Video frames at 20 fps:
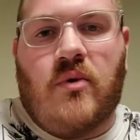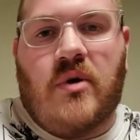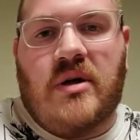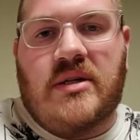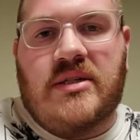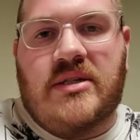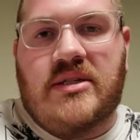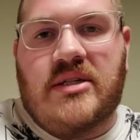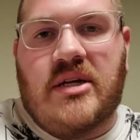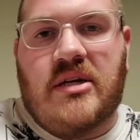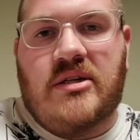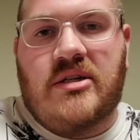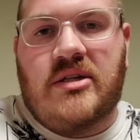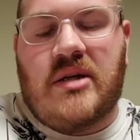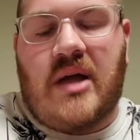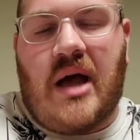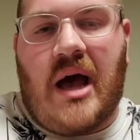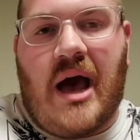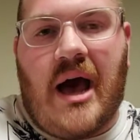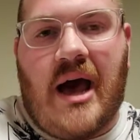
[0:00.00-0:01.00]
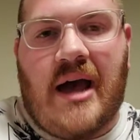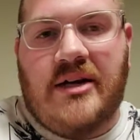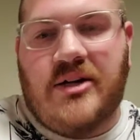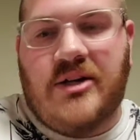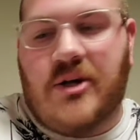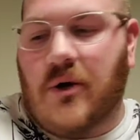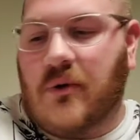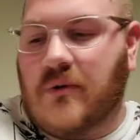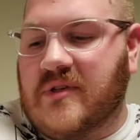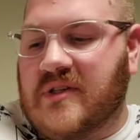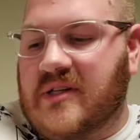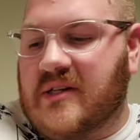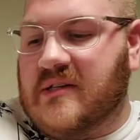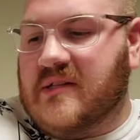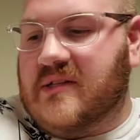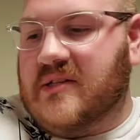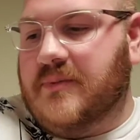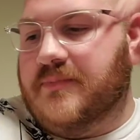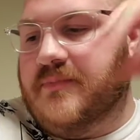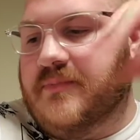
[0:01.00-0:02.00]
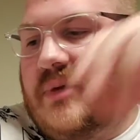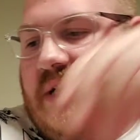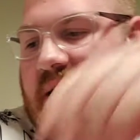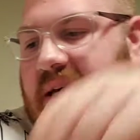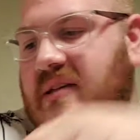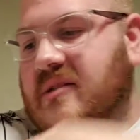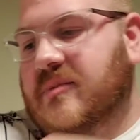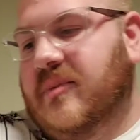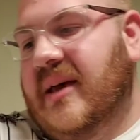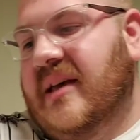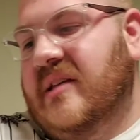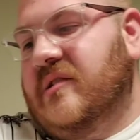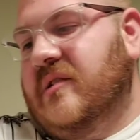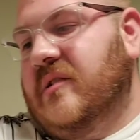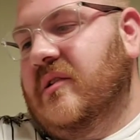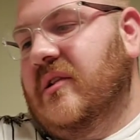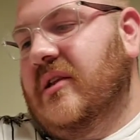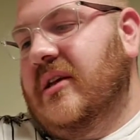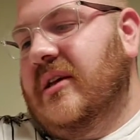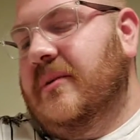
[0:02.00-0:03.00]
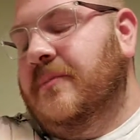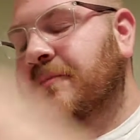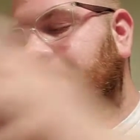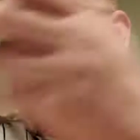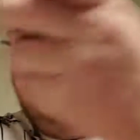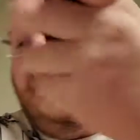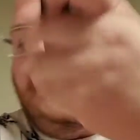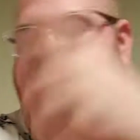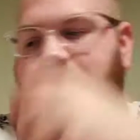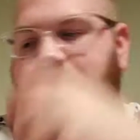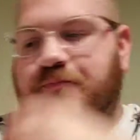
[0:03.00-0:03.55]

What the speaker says: nick works, such high doses is basically.